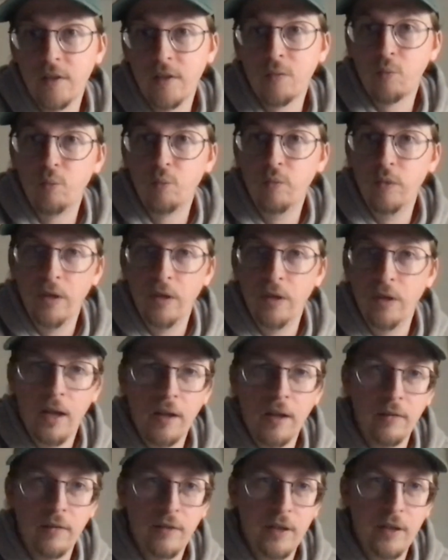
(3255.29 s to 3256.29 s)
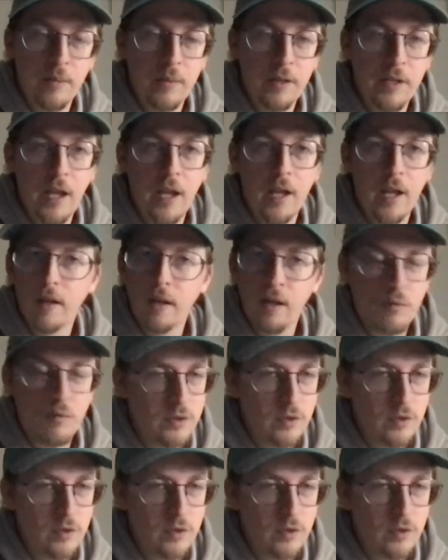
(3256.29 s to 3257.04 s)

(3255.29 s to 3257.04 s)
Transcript: This, elevator mechanic.